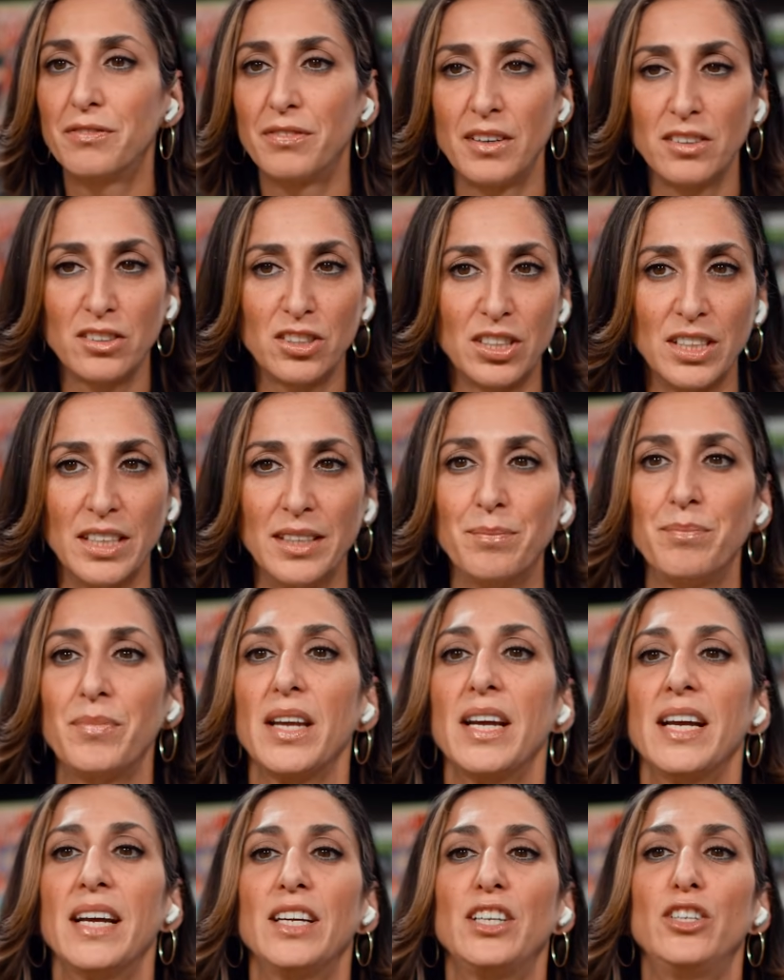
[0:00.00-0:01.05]
function
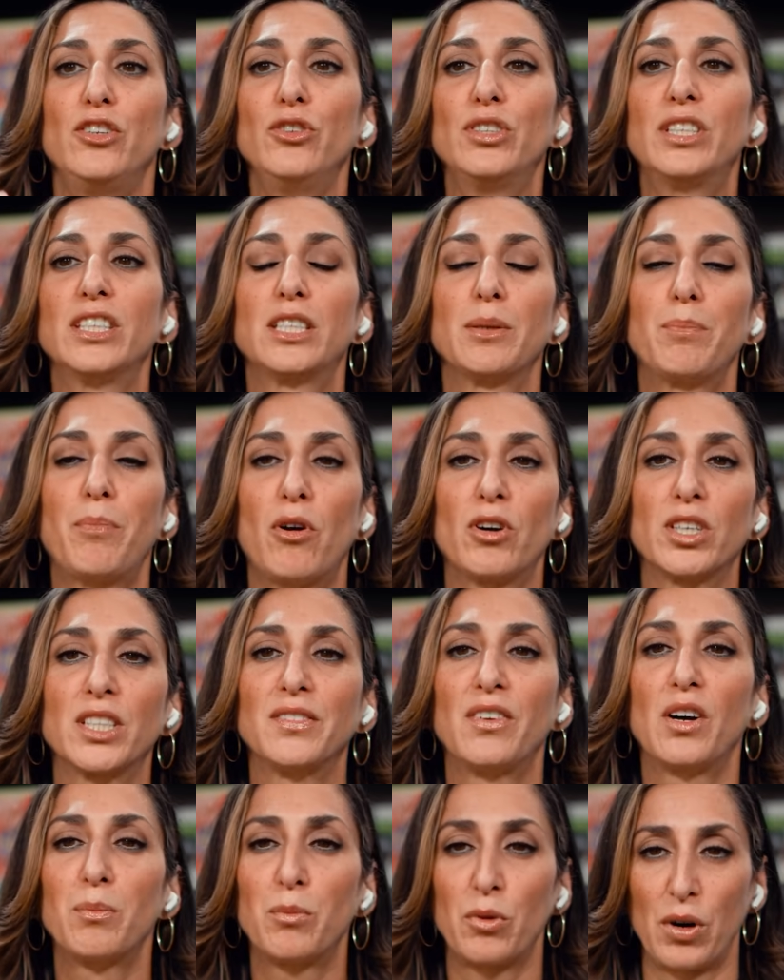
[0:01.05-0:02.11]
uses the parts
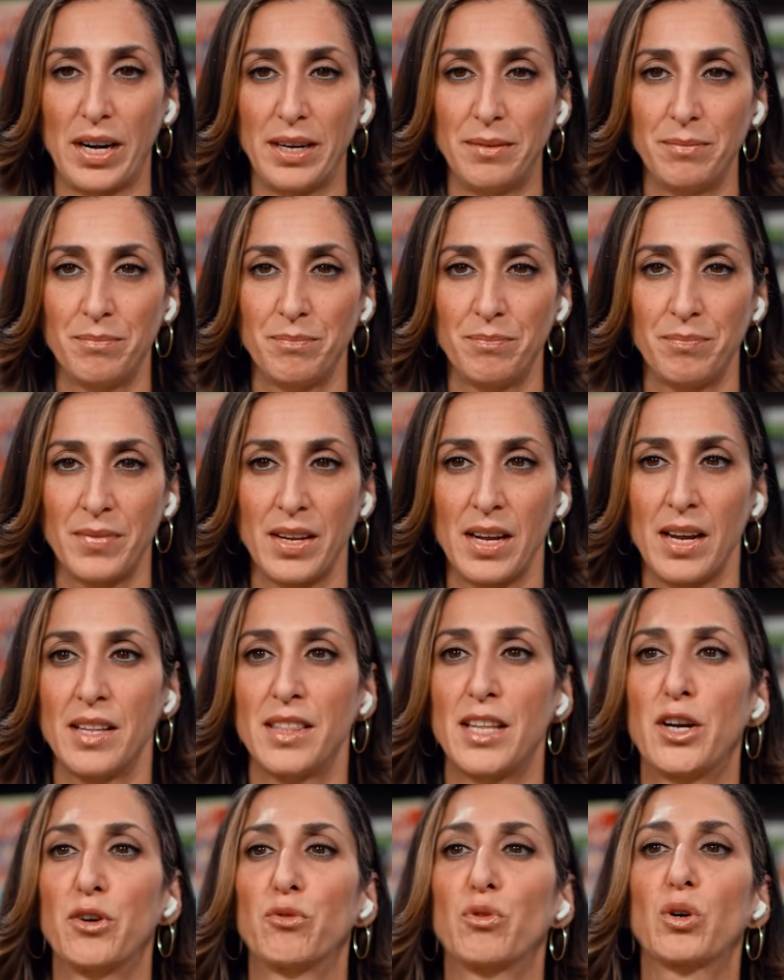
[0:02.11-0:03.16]
of our brain
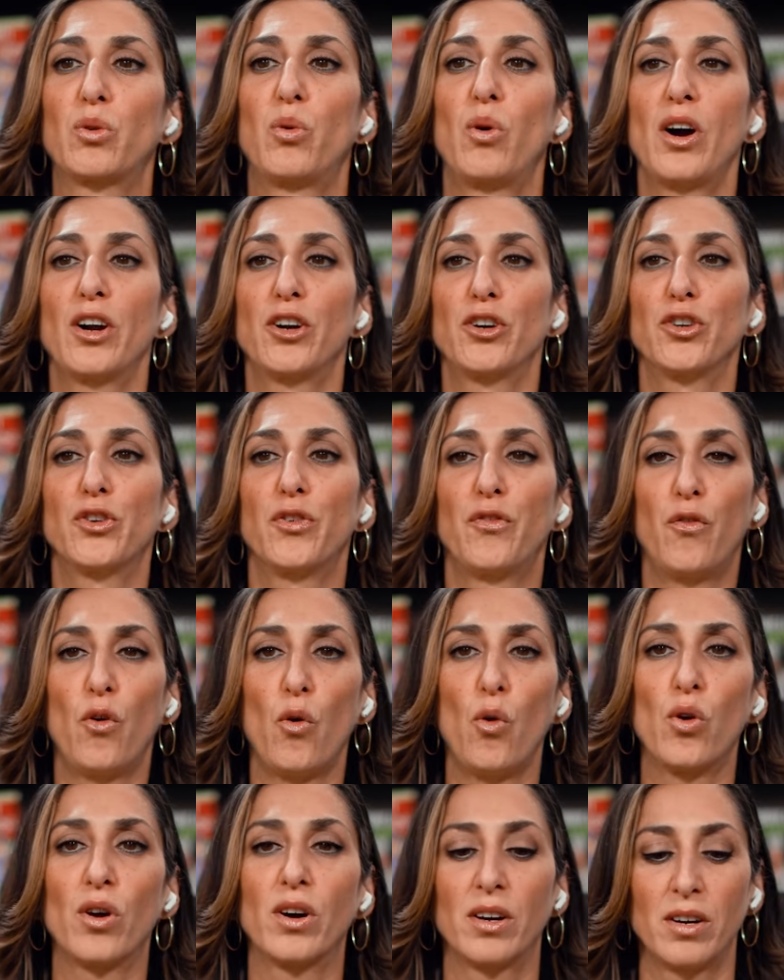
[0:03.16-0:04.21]
that are required
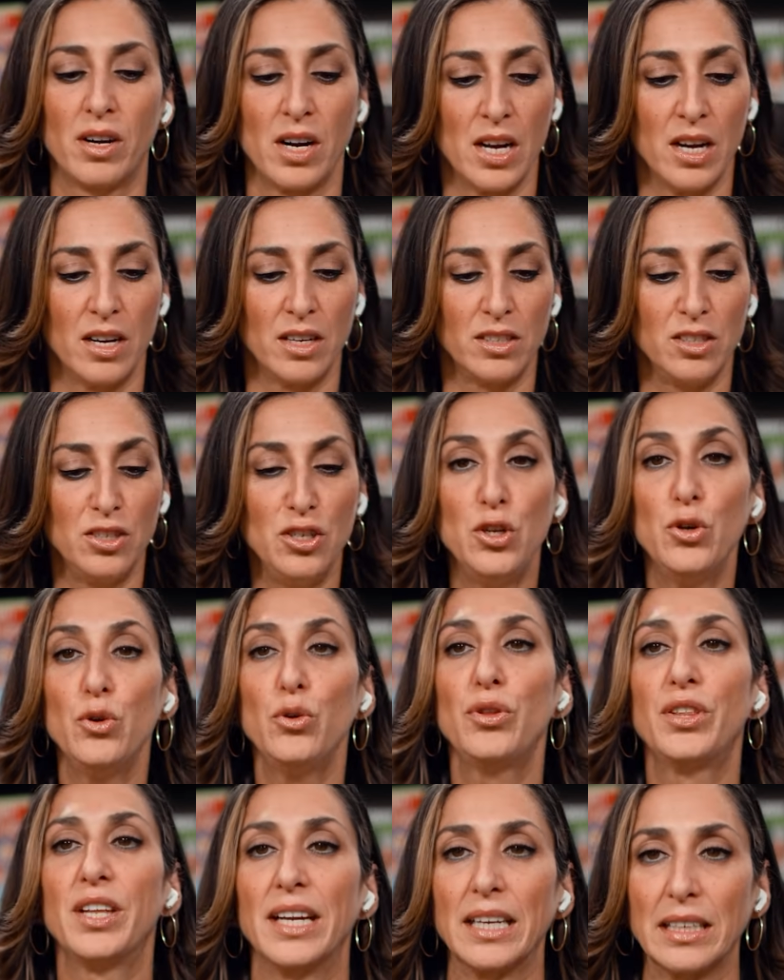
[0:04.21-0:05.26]
for new
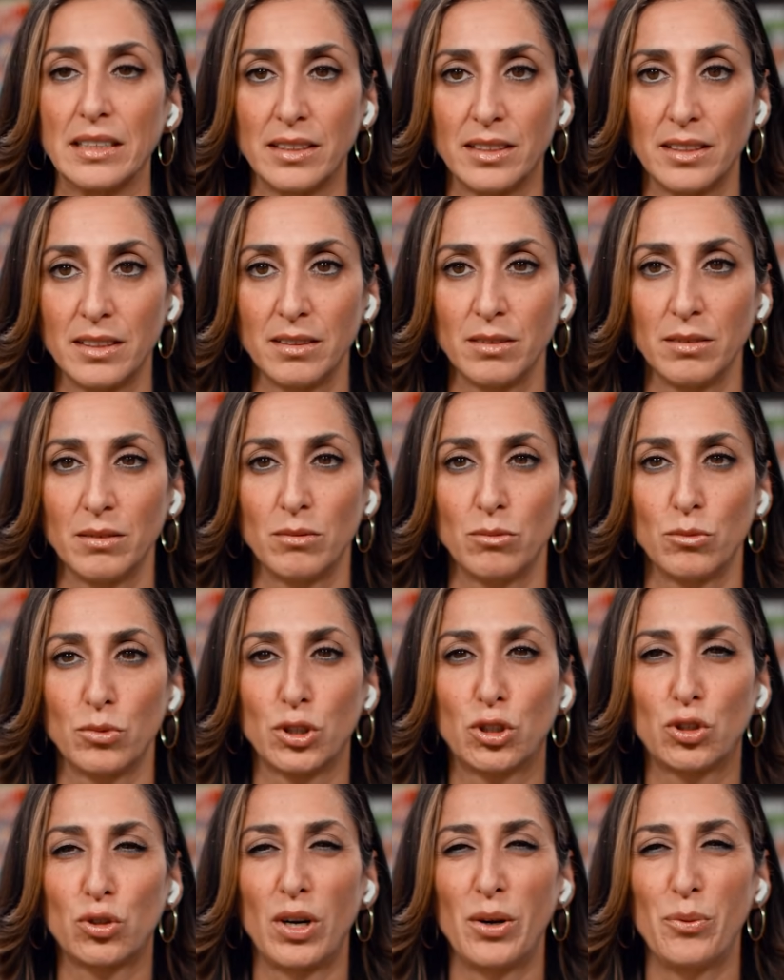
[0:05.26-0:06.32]
things.
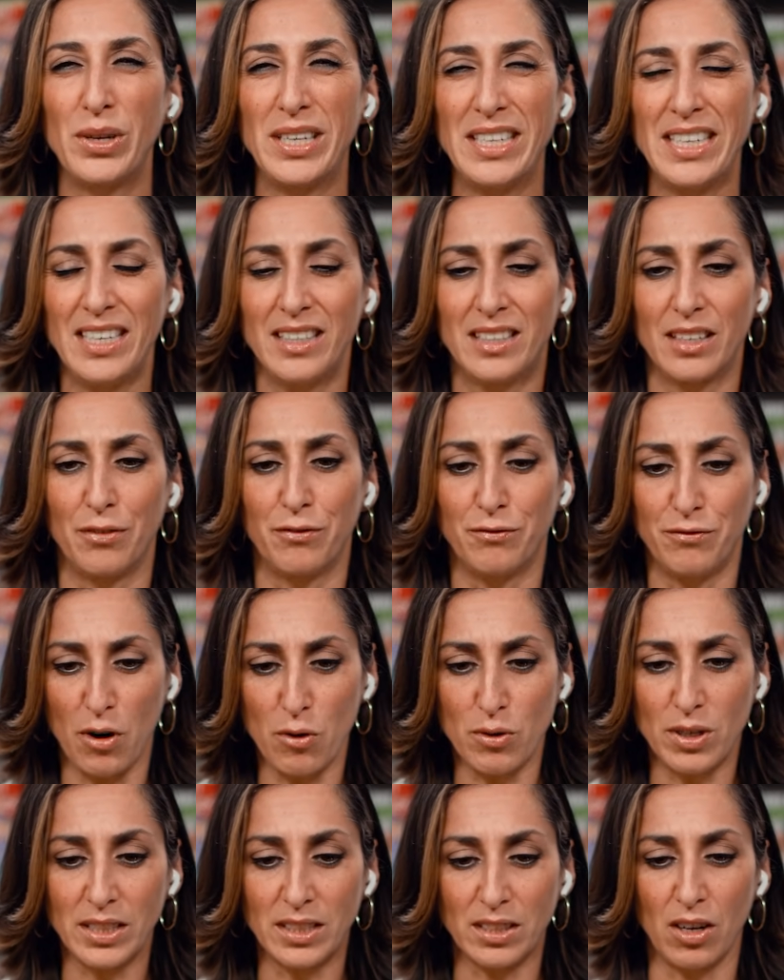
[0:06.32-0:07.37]
We need to
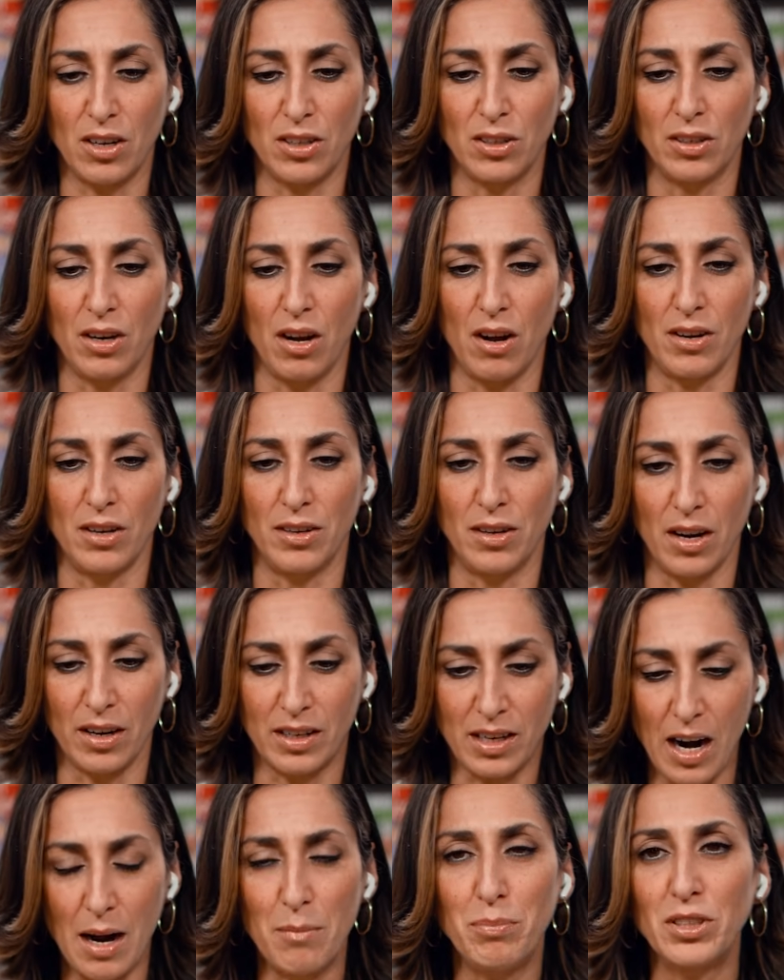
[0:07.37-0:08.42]
focus on
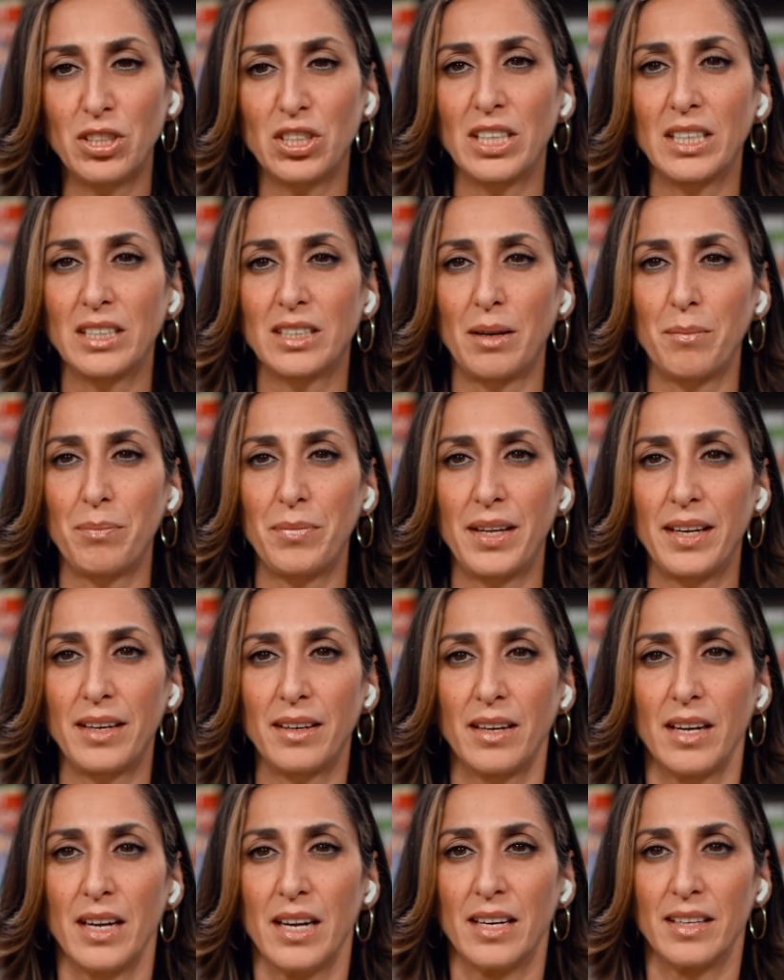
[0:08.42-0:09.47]
accomplishing
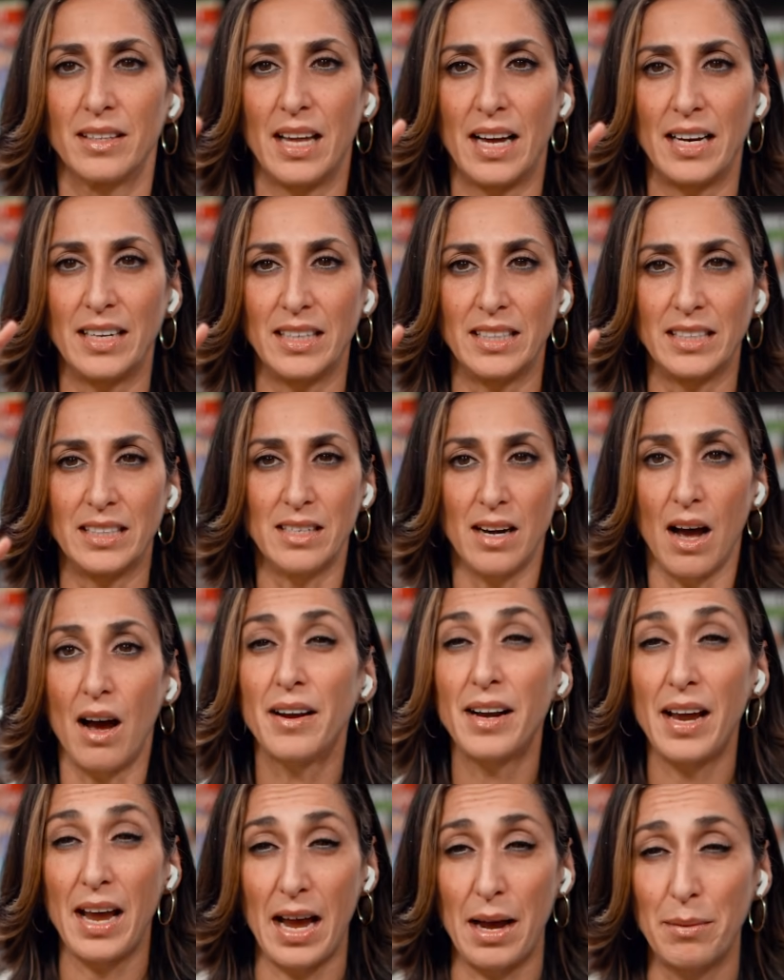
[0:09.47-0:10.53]
something that is
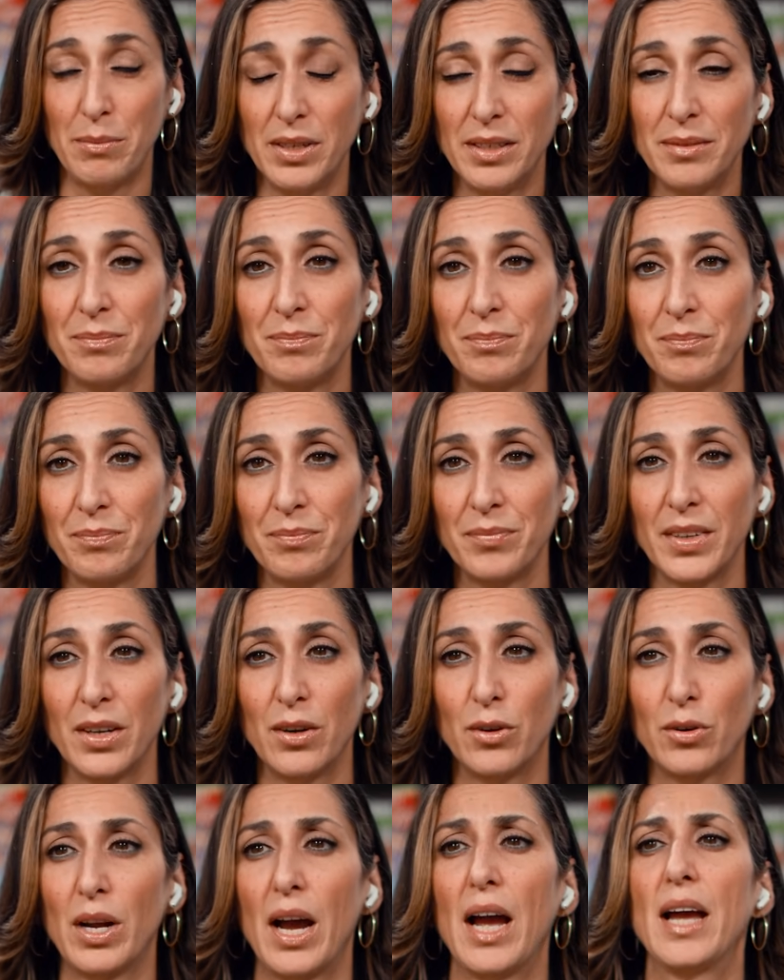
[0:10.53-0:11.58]
not a habit,
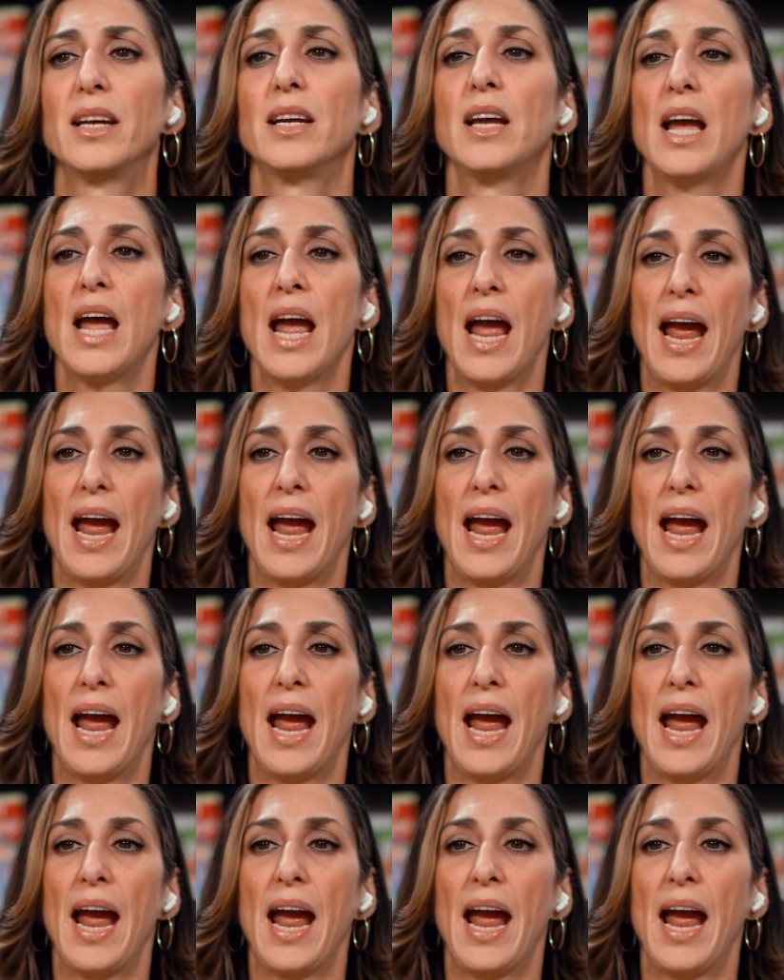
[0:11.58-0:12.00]
okay?